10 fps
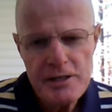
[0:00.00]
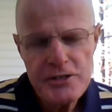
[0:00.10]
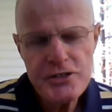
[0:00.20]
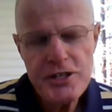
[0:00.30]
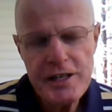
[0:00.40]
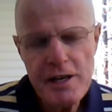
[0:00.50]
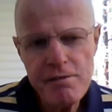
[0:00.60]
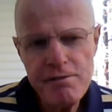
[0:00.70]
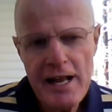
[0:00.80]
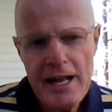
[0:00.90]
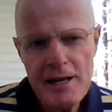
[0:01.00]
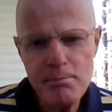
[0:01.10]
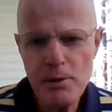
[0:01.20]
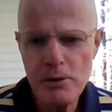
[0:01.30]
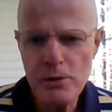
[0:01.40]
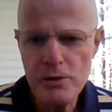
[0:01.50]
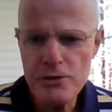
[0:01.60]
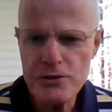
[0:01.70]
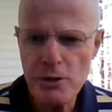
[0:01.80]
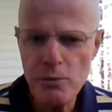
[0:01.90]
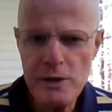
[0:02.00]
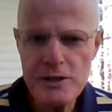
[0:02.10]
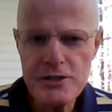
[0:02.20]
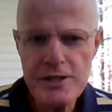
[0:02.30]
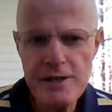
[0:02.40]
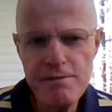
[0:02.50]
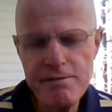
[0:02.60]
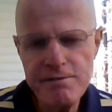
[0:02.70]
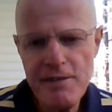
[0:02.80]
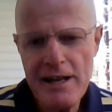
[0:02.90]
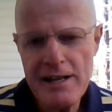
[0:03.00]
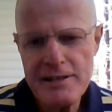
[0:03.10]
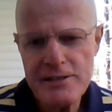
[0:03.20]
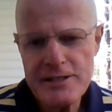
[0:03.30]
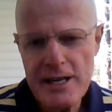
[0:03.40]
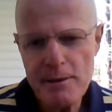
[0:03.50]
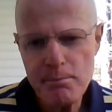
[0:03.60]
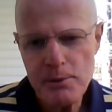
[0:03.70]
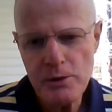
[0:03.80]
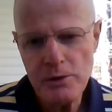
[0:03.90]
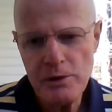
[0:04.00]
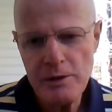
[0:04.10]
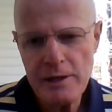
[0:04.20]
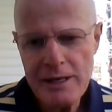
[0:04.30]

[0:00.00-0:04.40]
seeking fine pearls, and once he finds that pearl,